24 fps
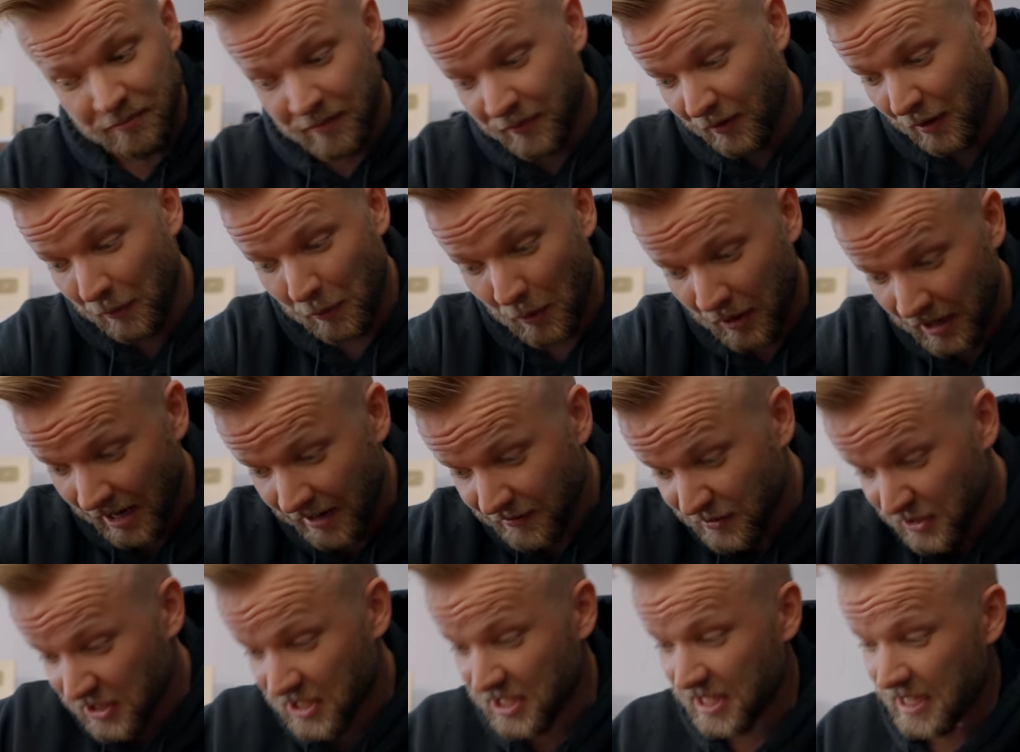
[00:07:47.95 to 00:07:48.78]
From what
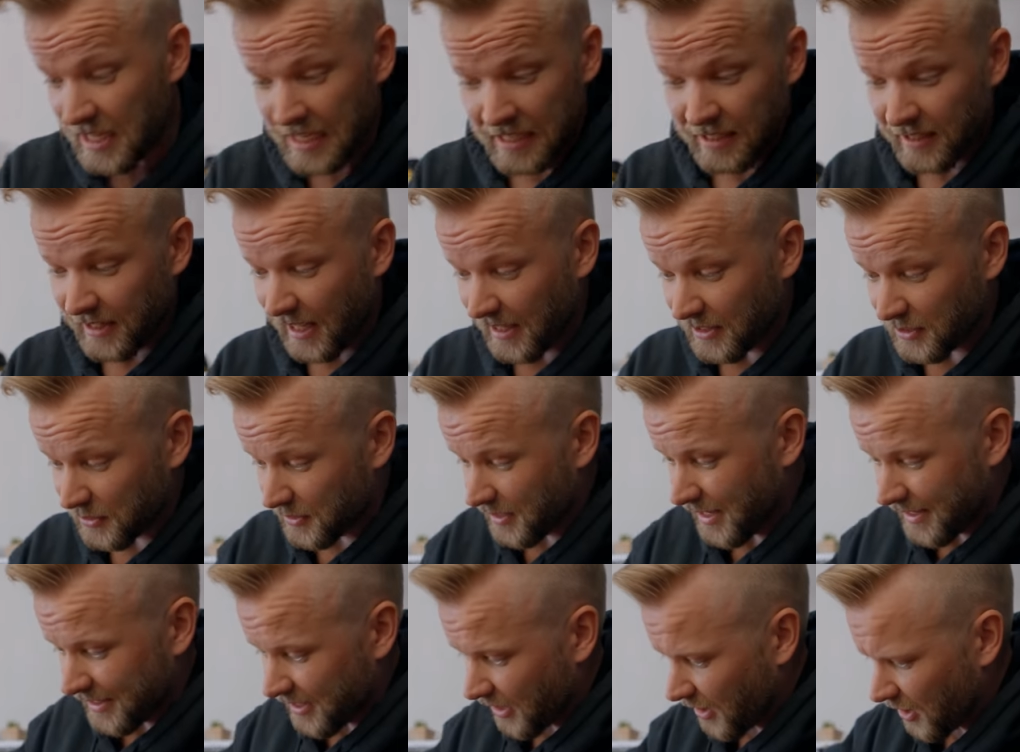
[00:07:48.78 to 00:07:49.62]
I've seen, that's,
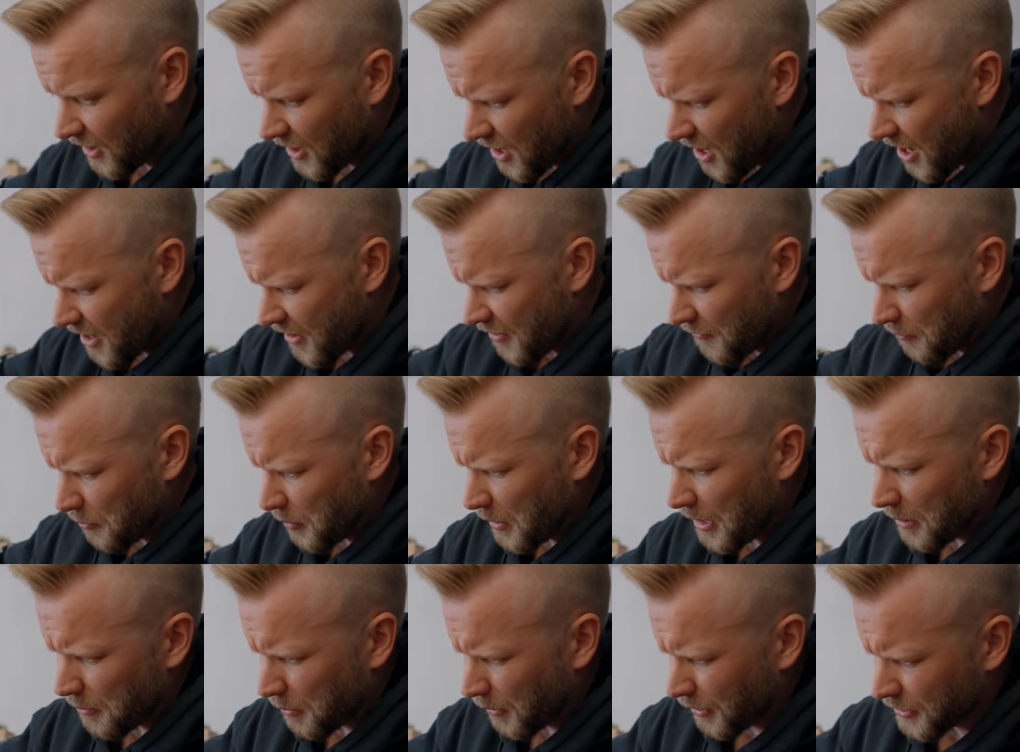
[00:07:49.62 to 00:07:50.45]
that's a lot of
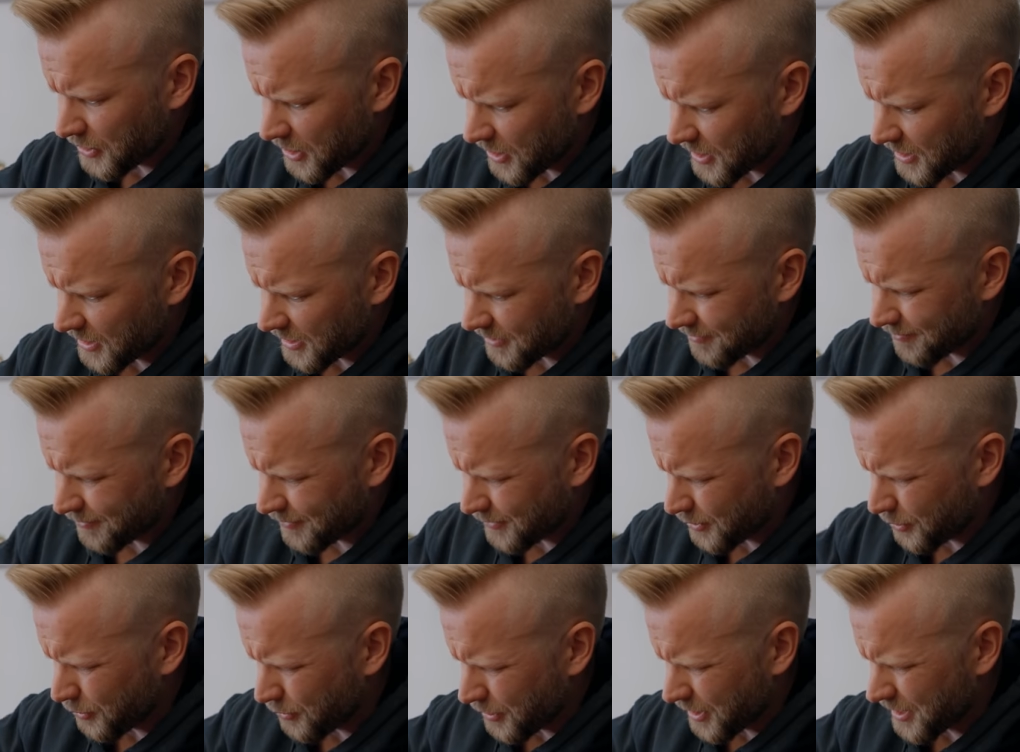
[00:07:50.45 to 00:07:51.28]
people just
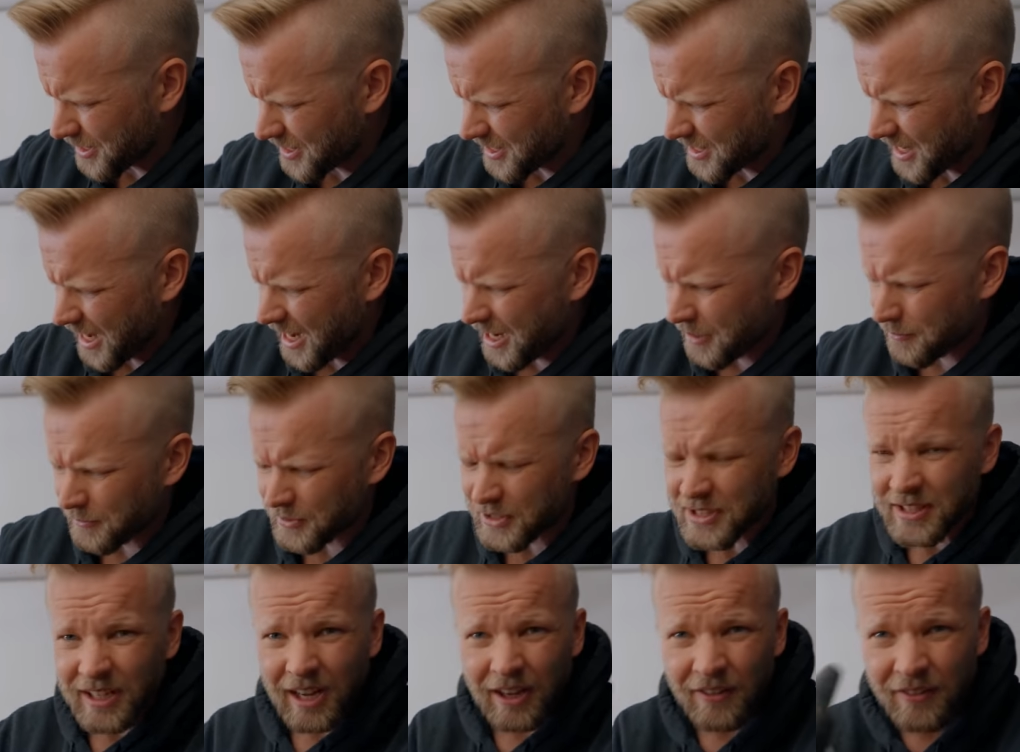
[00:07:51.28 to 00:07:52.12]
do the same
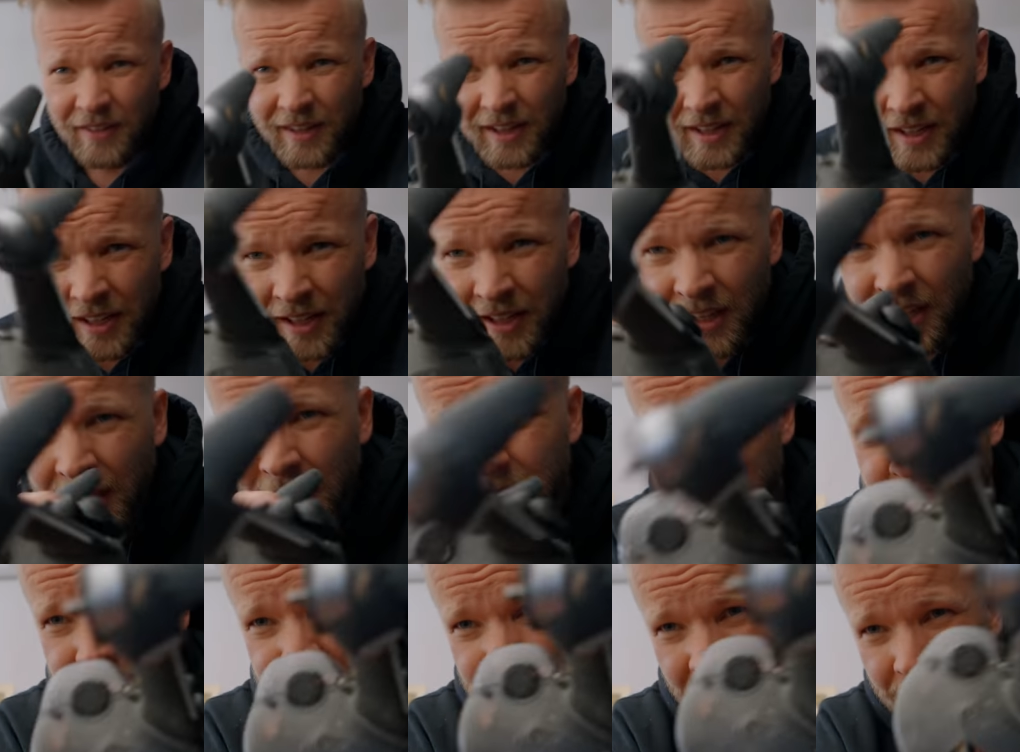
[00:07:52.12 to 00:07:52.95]
stuff.
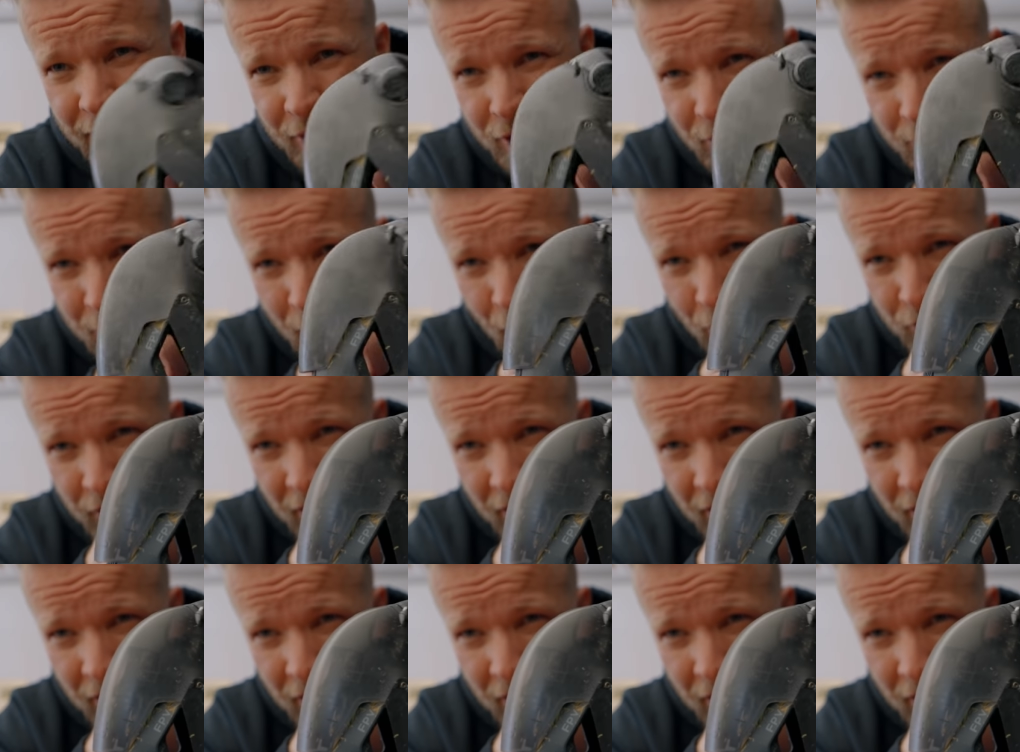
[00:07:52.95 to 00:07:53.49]
I decided to mow